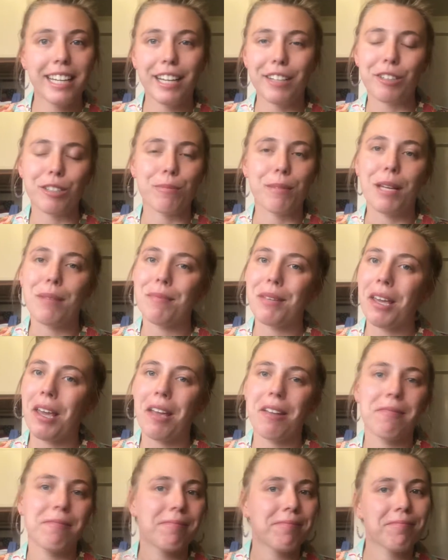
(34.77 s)
it just made
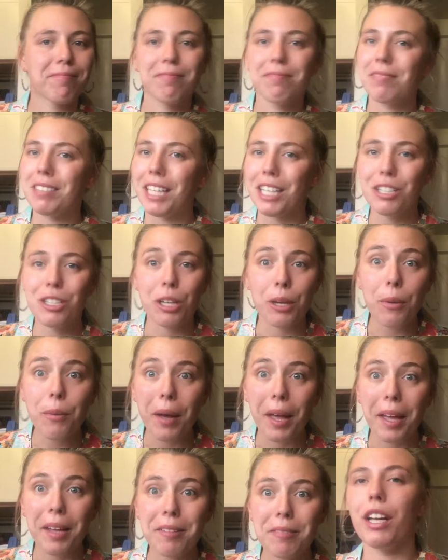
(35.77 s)
me get to
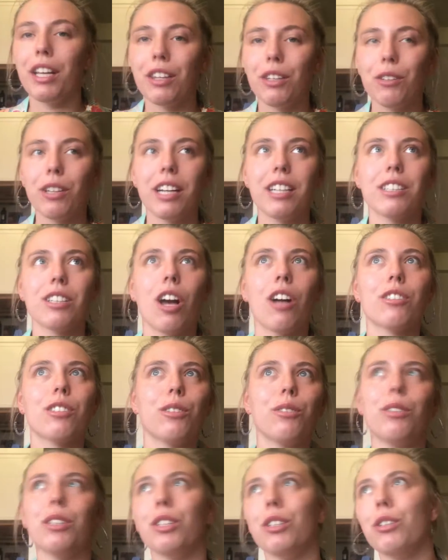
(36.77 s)
it. If you
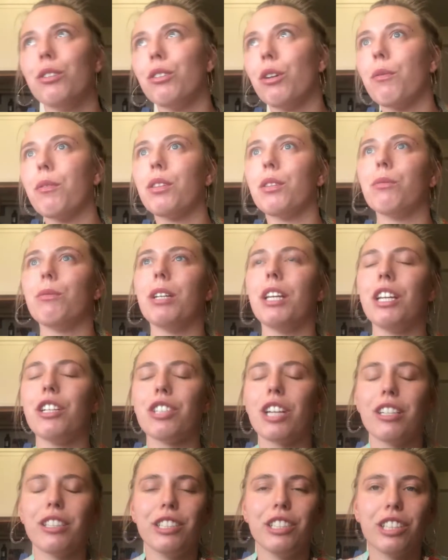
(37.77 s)
don't know what the reading
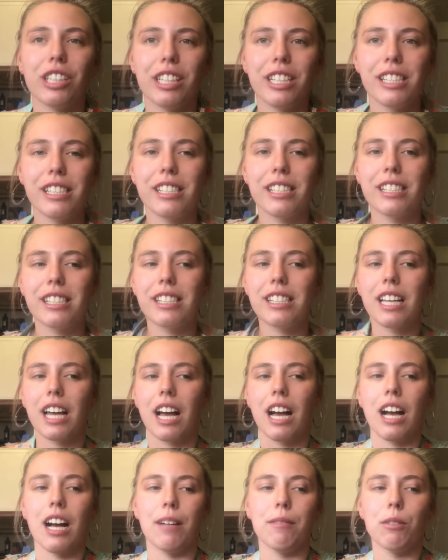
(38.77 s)
challenge is,
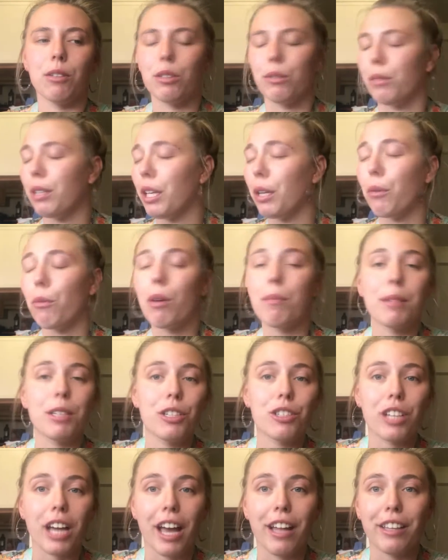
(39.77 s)
or the Reading
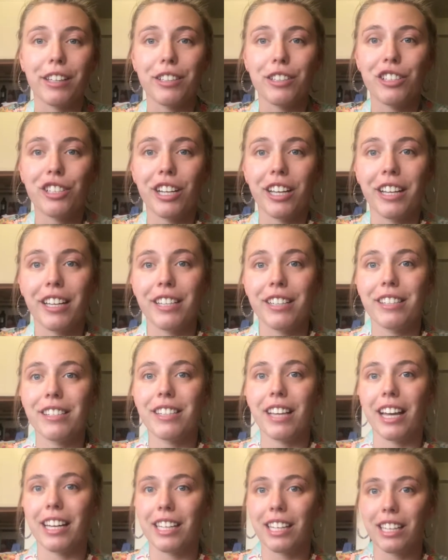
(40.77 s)
Women Challenge
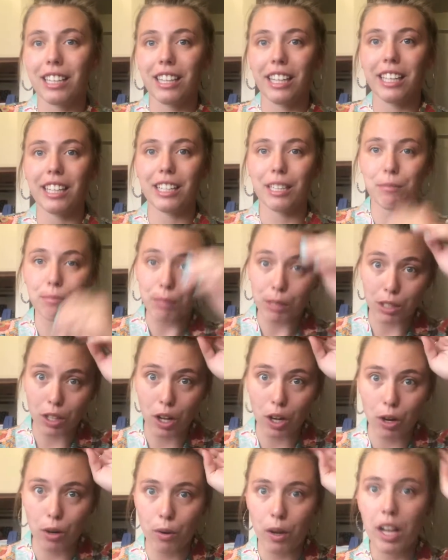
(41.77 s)
is, I can link it
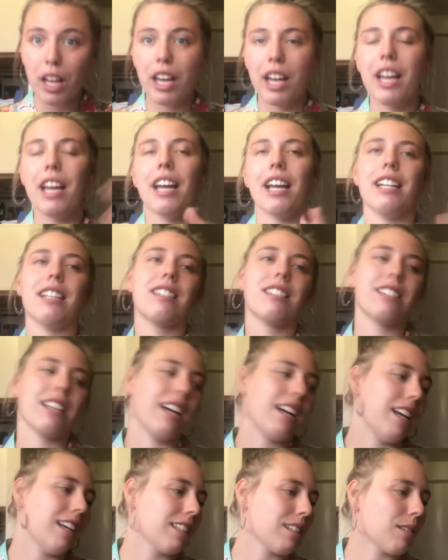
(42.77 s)
below. It's
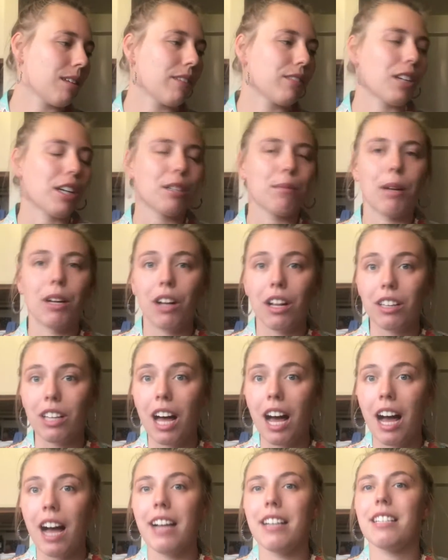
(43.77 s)
something I've talked about a
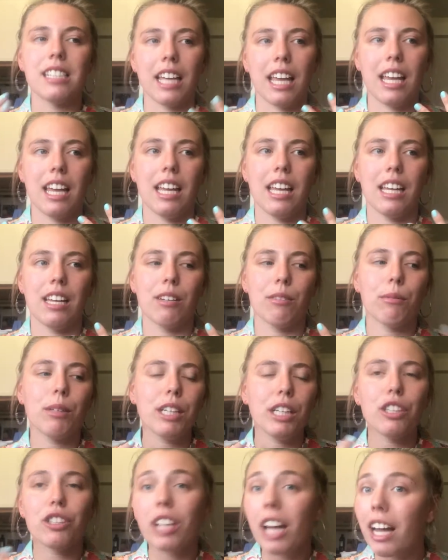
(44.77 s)
lot. It's a
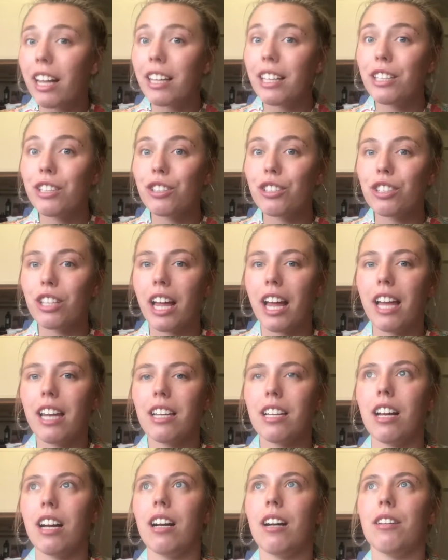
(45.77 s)
reading challenge
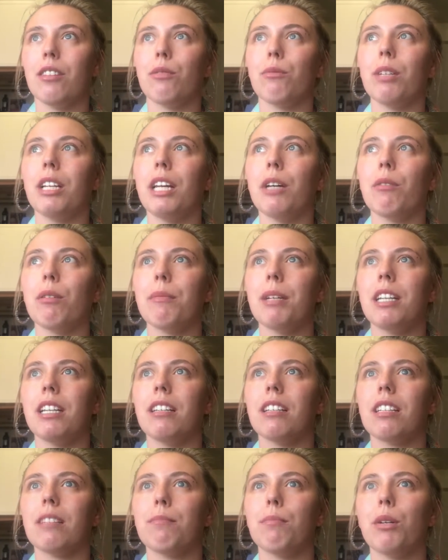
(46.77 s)
that the Reading
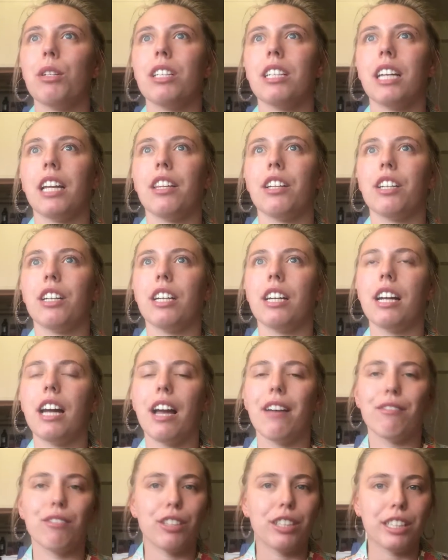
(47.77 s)
Women put together
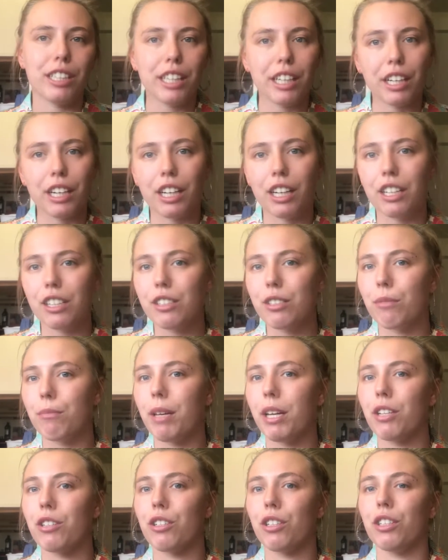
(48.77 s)
every year to
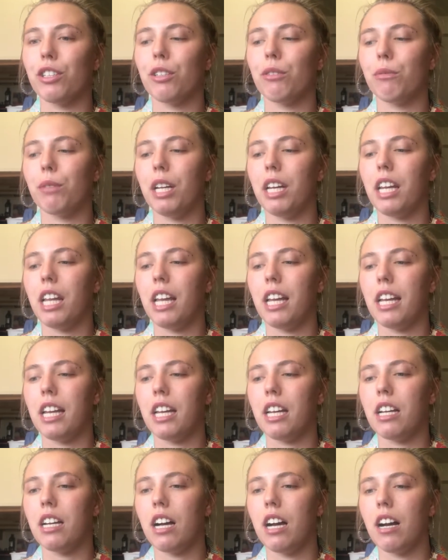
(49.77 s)
make sure you're
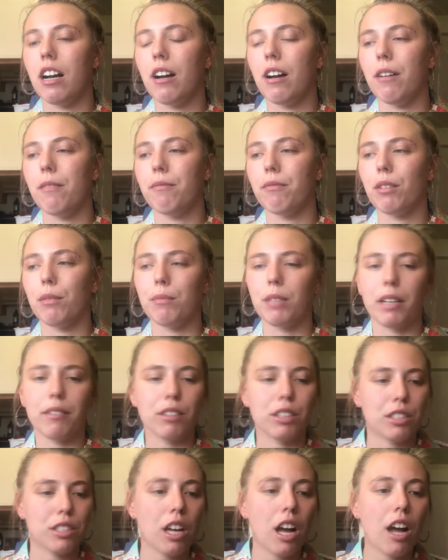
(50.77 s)
reading from
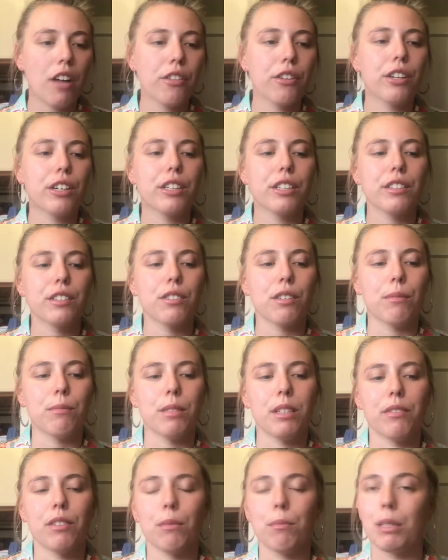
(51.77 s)
diverse authors, from
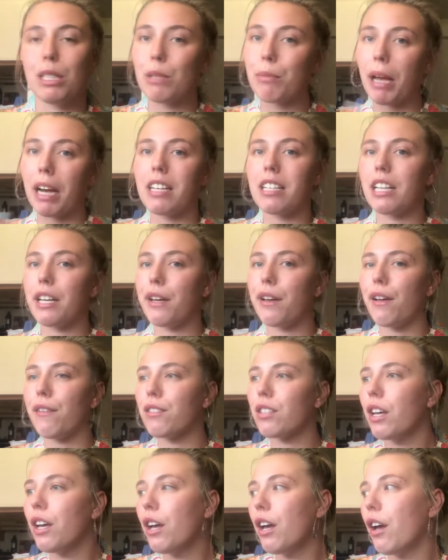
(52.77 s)
different
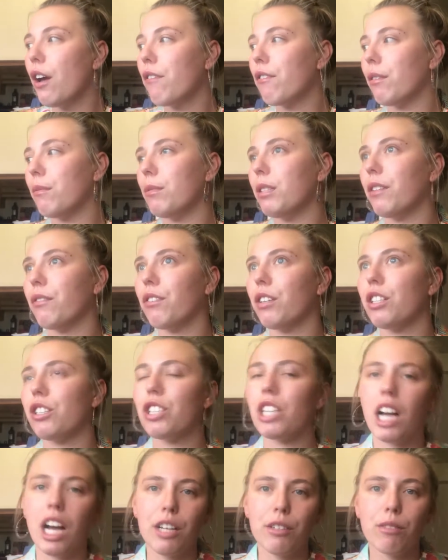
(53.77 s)
perspectives, from different
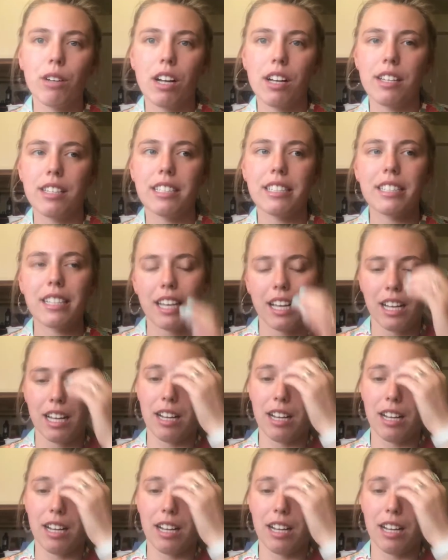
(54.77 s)
genres,